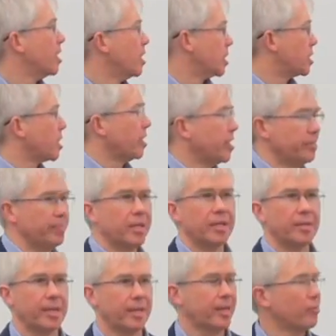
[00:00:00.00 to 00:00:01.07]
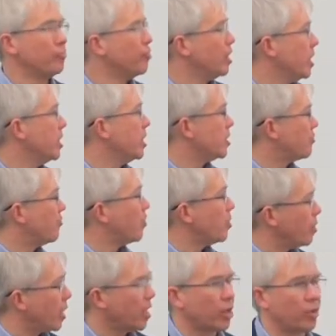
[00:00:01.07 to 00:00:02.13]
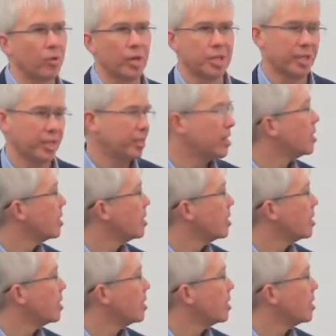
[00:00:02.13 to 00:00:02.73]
at a time. And that really needs very high quality